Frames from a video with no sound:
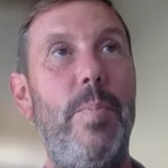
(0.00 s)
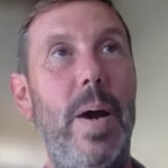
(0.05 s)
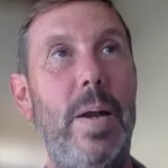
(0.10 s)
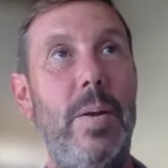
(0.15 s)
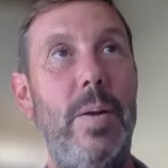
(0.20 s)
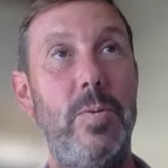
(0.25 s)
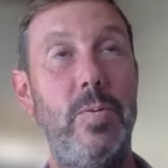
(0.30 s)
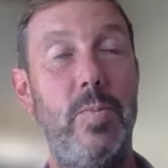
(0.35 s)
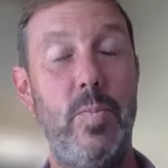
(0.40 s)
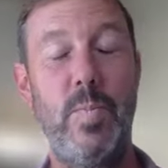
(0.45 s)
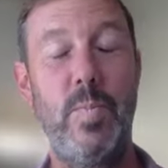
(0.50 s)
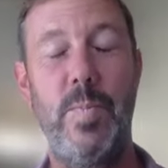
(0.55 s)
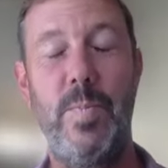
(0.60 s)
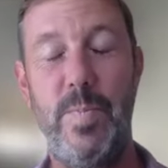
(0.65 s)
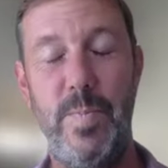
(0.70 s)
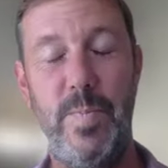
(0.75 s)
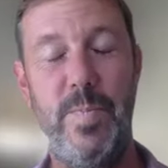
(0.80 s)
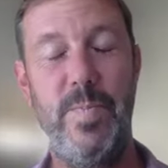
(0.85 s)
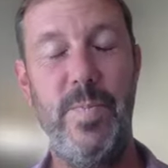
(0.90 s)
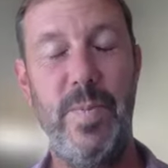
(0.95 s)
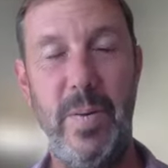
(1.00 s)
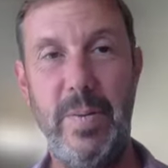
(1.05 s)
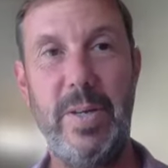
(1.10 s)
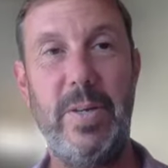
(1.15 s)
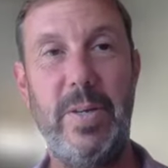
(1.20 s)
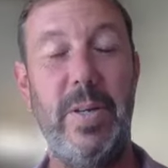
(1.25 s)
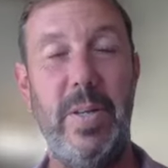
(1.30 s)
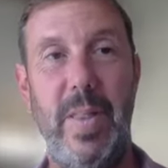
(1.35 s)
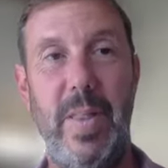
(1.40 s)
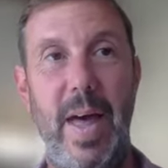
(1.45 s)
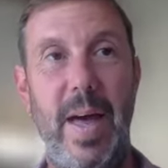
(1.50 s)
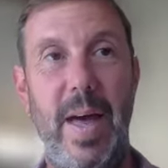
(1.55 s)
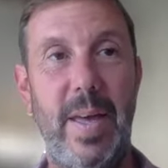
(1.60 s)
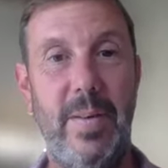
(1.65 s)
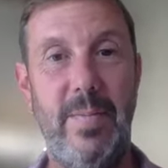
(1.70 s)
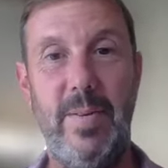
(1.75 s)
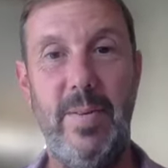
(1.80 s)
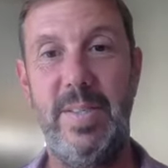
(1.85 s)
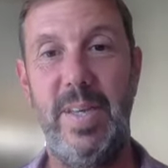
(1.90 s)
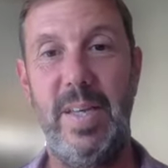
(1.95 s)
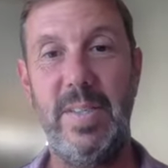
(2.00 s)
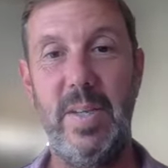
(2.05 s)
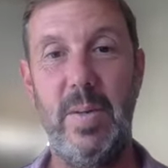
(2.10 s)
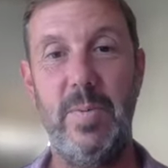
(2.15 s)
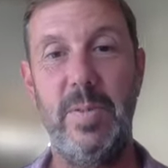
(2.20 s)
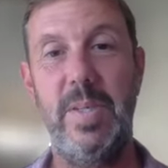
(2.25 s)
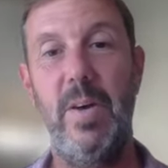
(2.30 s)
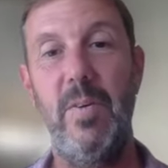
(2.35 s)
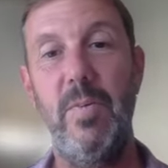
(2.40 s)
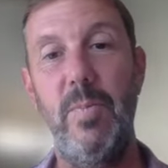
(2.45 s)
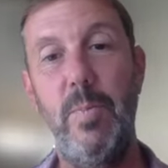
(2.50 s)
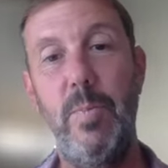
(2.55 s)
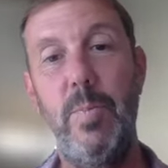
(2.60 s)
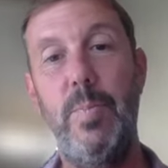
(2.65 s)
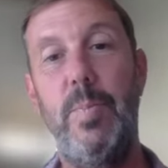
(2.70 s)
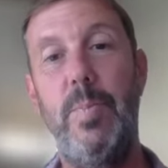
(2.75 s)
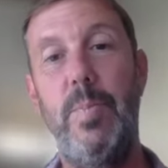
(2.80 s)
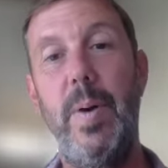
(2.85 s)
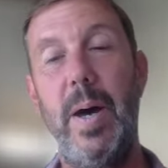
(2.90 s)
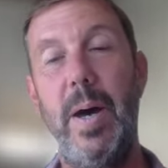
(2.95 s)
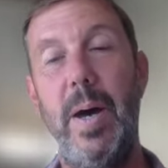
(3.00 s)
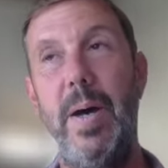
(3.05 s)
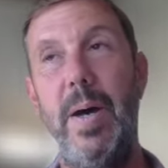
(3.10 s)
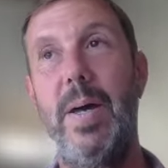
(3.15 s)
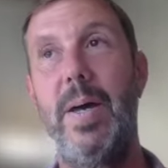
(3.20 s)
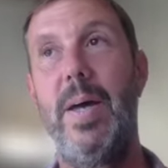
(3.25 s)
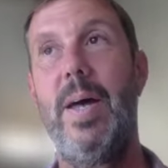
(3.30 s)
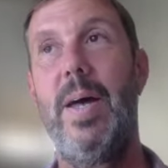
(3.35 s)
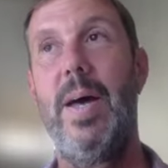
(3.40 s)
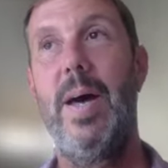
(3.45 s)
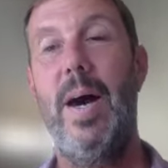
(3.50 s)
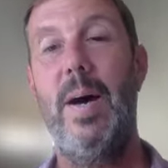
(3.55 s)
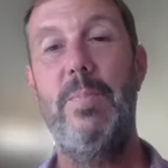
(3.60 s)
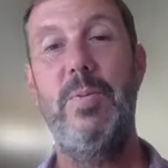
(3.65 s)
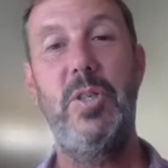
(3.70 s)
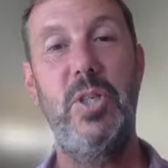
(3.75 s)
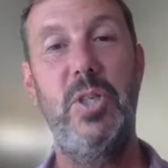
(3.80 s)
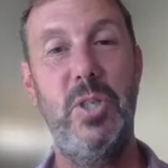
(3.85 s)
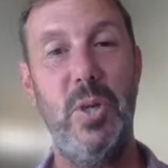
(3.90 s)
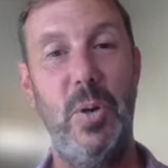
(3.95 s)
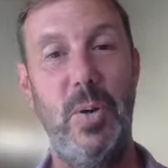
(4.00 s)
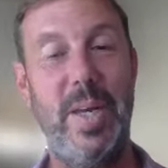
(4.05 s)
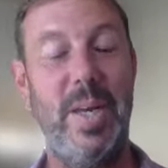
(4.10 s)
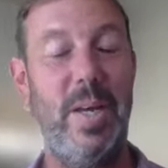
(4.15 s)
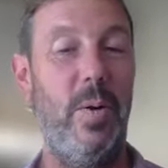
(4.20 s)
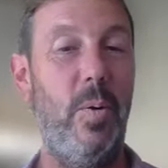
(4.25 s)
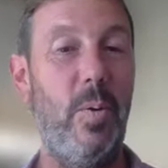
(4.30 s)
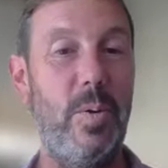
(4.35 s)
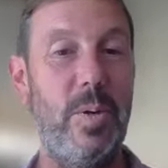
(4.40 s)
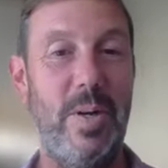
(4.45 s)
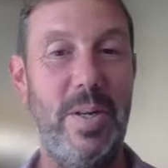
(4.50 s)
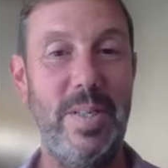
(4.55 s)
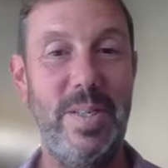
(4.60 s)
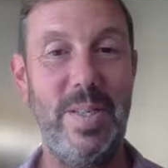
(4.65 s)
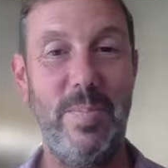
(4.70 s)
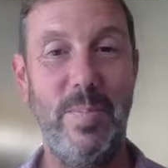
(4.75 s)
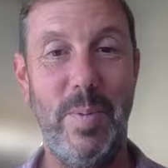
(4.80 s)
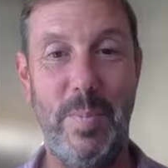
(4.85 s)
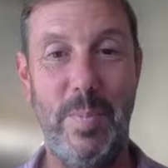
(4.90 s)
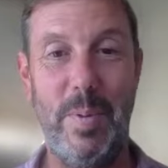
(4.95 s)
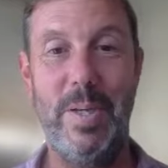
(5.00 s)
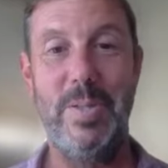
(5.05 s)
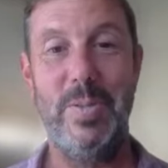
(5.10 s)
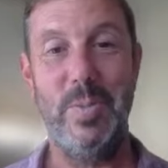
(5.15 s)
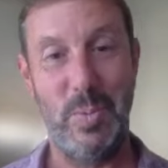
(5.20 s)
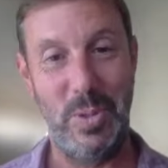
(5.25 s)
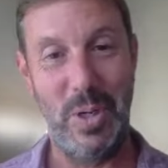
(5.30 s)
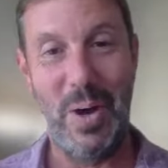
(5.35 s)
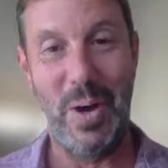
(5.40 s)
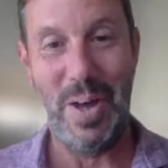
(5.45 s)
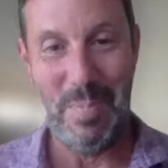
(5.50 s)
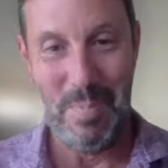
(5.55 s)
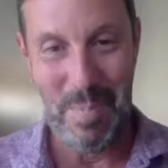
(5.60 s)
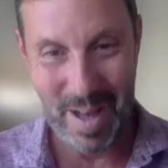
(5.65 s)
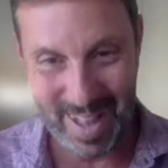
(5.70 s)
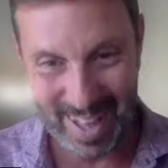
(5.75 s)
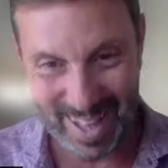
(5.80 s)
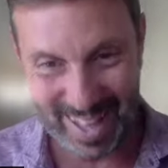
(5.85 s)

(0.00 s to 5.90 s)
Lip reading: And I was very good at that, if I say so myself. But shocking at organising my personal time.